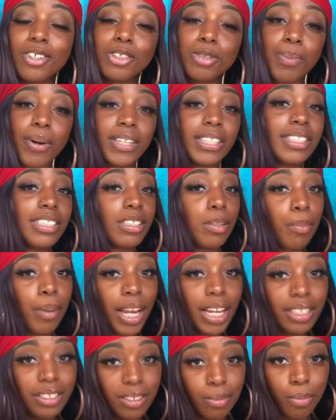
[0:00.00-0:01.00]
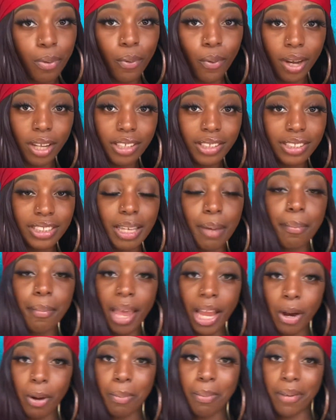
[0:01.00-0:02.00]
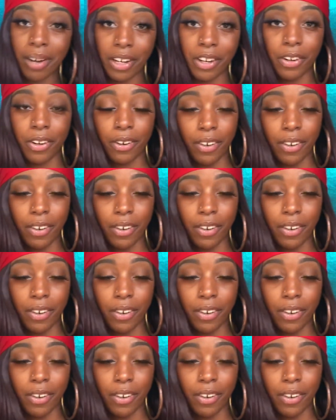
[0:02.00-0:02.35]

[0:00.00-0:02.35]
those participation points can make or break your